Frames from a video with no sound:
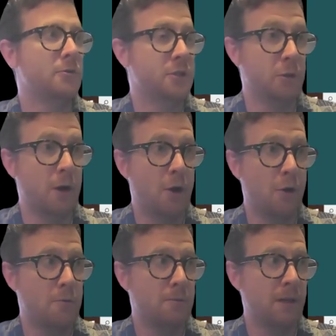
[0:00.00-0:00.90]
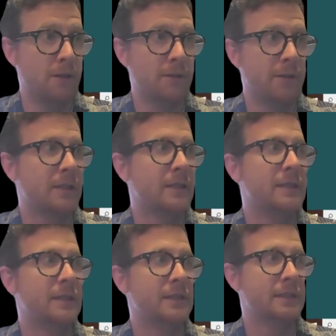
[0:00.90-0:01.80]
to Home,
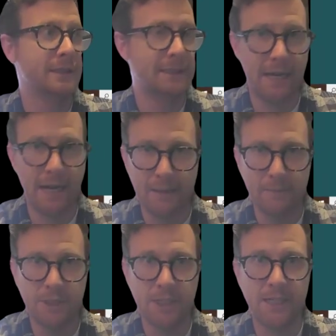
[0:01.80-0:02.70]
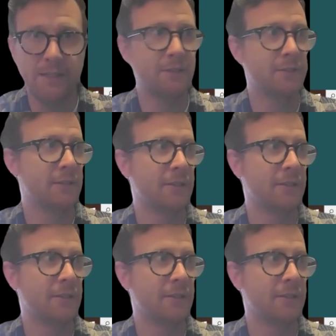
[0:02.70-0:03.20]
Timesheets,